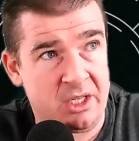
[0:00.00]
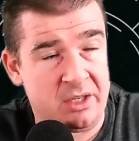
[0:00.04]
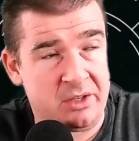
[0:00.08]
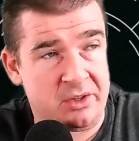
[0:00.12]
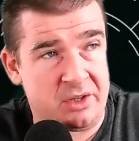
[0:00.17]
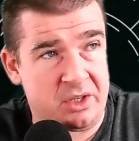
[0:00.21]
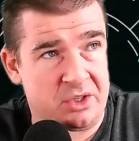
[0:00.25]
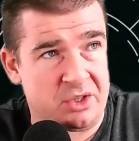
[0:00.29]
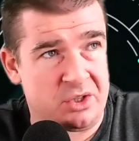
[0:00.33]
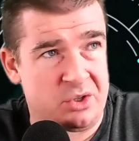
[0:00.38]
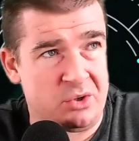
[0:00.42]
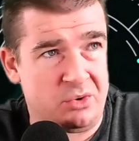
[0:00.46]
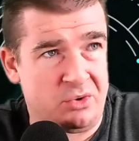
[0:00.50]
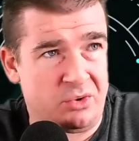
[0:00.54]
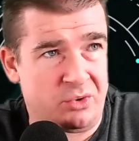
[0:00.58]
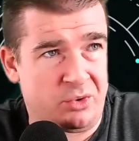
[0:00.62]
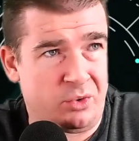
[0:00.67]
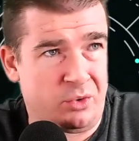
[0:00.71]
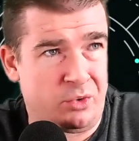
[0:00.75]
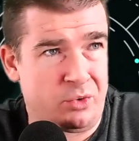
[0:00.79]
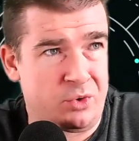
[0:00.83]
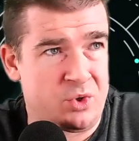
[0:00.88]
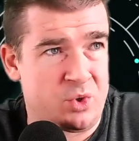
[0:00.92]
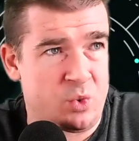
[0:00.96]
The
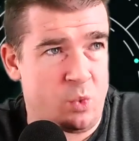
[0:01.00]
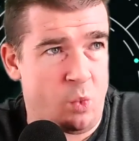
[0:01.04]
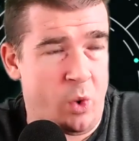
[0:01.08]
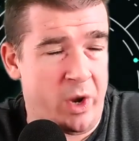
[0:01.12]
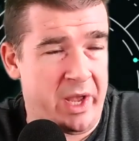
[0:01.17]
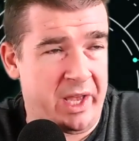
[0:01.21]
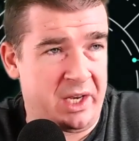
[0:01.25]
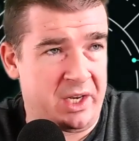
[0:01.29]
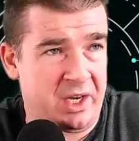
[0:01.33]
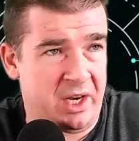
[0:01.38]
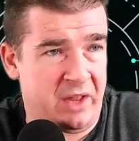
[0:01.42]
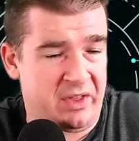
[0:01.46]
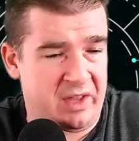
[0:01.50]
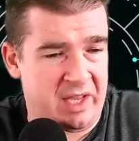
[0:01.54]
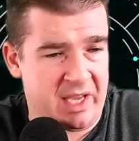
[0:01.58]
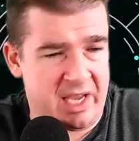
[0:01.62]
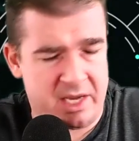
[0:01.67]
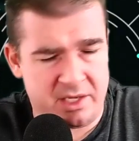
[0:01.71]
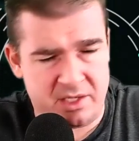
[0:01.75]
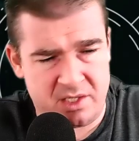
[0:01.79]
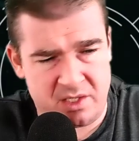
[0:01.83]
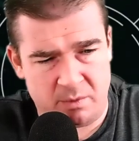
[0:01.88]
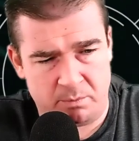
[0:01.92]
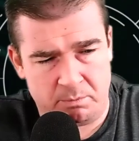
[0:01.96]
2/3 win in the
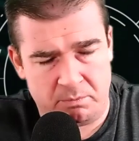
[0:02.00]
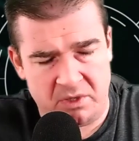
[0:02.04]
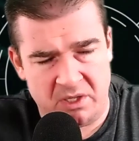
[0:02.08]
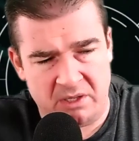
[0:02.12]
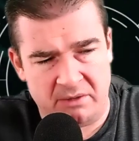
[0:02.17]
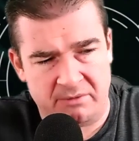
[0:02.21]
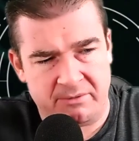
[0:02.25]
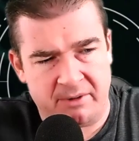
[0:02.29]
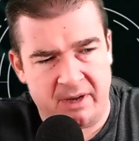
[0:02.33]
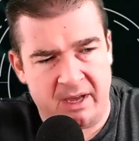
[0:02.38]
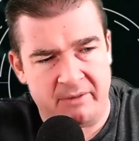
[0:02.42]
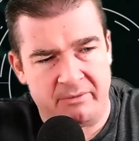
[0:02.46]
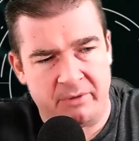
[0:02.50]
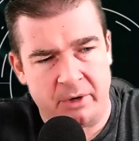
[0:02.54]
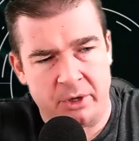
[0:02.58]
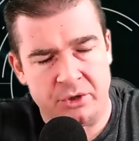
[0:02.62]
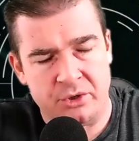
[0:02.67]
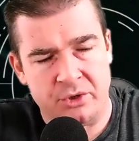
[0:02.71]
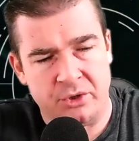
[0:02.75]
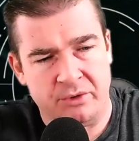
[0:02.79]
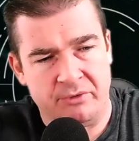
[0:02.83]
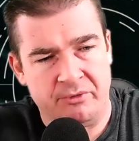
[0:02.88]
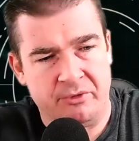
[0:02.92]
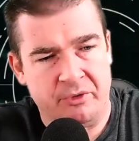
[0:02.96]
S&P
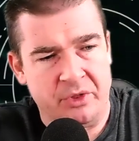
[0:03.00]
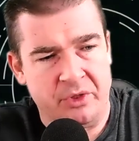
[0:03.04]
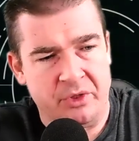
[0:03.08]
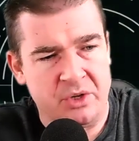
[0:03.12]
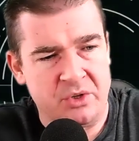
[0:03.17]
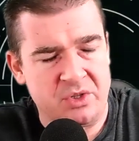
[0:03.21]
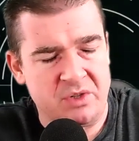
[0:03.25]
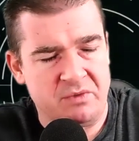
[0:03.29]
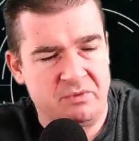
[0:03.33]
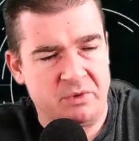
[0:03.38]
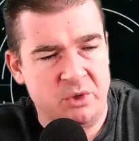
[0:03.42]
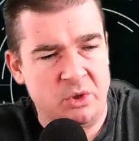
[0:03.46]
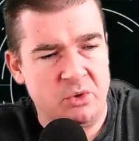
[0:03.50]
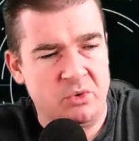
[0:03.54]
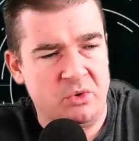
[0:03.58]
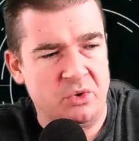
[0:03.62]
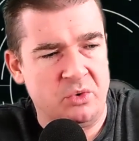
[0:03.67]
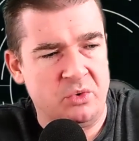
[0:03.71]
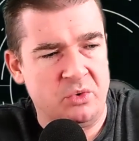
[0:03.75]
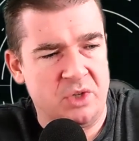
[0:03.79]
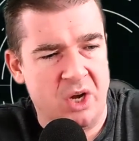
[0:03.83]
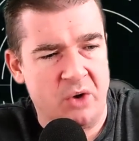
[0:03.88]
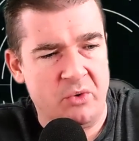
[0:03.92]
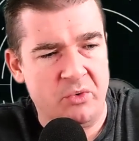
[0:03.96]
500, for those of you who
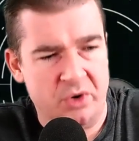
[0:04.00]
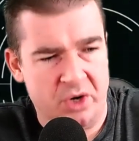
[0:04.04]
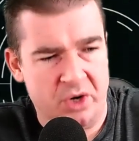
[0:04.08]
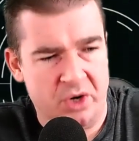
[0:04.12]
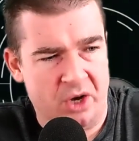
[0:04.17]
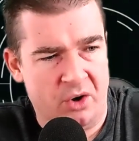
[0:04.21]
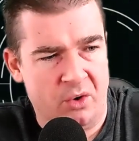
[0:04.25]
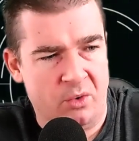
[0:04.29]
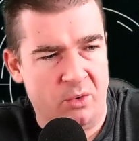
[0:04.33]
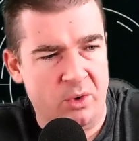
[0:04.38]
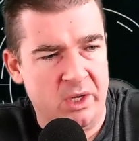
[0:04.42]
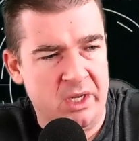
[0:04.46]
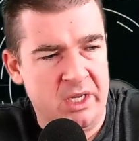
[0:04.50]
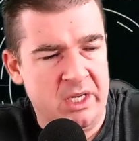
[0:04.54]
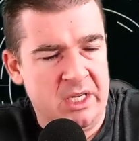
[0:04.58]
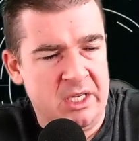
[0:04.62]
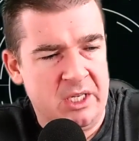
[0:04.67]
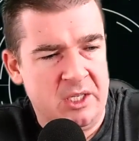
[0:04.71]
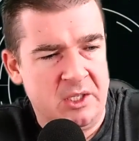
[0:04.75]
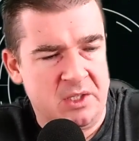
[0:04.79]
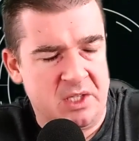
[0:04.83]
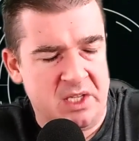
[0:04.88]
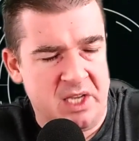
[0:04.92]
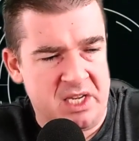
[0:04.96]
don't know,
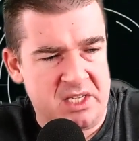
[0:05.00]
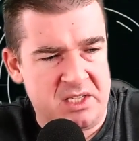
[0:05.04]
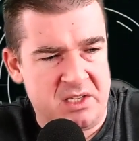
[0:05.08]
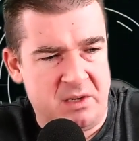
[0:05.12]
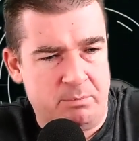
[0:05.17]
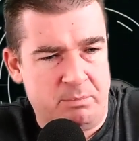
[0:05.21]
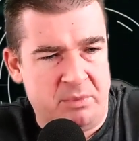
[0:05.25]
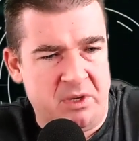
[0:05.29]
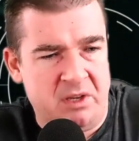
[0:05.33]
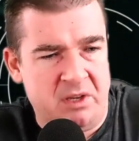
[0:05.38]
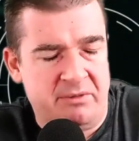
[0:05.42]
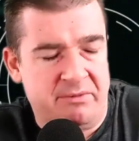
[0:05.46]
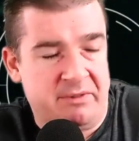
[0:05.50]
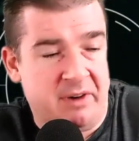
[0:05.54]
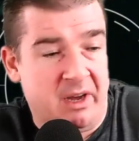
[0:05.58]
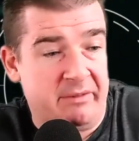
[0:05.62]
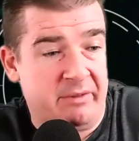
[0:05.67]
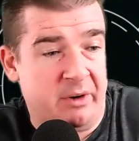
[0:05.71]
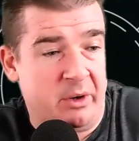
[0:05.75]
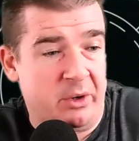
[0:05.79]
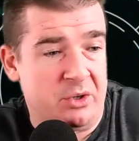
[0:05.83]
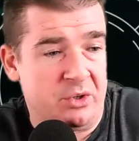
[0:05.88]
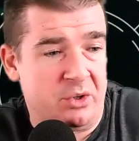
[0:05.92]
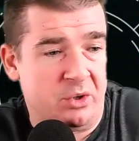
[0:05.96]
the S&P
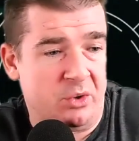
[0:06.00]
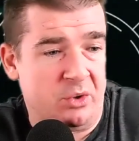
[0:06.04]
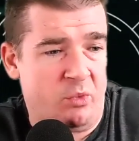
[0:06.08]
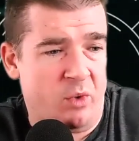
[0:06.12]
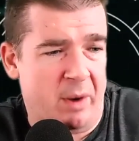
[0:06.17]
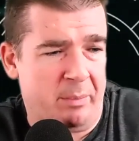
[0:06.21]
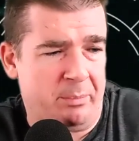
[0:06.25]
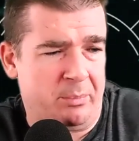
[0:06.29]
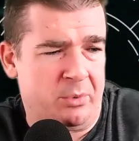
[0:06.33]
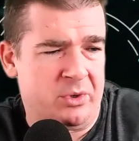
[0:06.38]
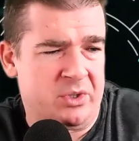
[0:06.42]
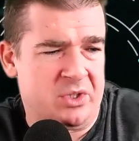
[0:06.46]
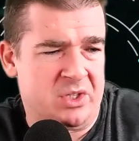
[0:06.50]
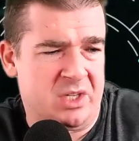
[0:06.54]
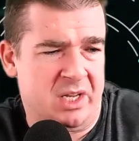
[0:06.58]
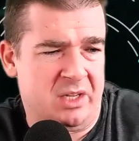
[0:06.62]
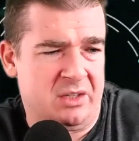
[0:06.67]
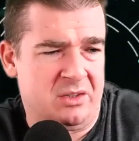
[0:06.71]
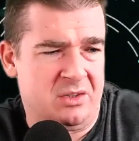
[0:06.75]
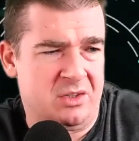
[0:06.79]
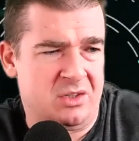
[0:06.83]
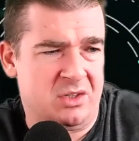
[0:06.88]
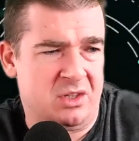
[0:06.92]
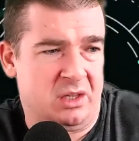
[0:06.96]
500
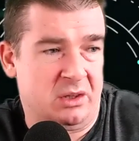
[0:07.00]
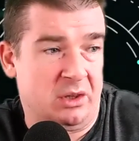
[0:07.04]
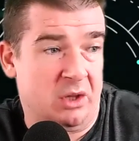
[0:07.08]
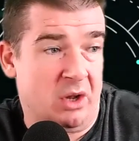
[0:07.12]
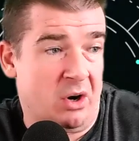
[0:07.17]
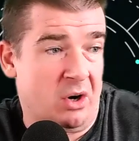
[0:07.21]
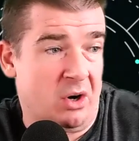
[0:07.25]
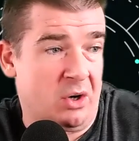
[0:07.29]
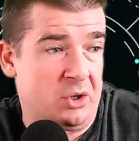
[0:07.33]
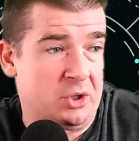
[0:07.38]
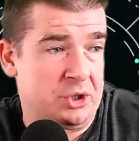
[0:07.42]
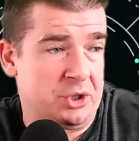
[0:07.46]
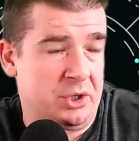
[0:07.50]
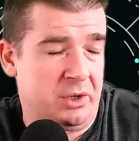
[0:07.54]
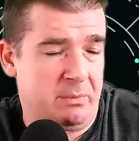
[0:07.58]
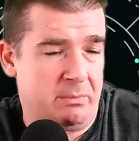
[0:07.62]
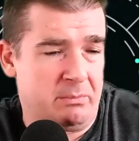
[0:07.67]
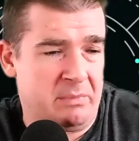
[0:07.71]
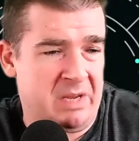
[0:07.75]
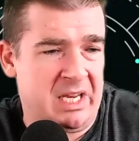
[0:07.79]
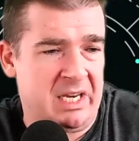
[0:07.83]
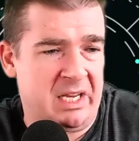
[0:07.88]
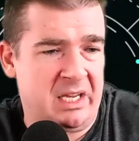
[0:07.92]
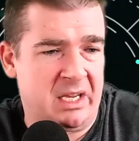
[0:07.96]
represents the large and
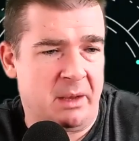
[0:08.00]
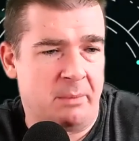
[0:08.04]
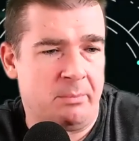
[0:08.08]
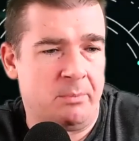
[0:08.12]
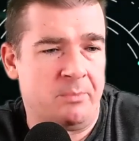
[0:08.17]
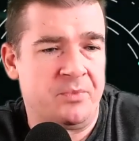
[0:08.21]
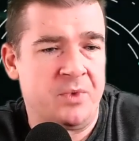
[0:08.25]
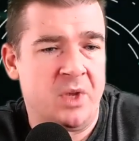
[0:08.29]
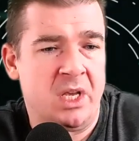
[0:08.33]
medium